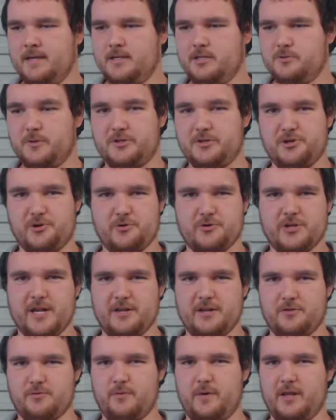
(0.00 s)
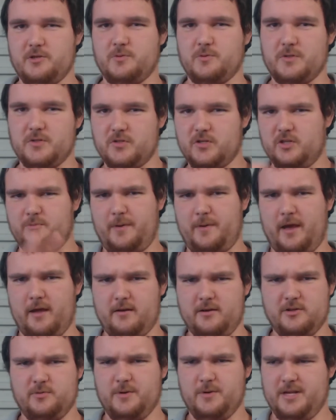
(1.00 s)
especially Crusader 3s with the
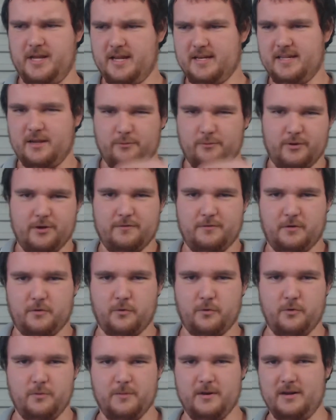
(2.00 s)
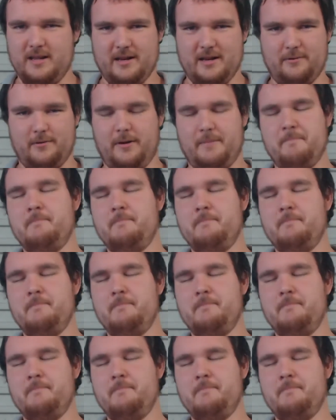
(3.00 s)
6-pounders when you had to get rid of a crewman. Anyway.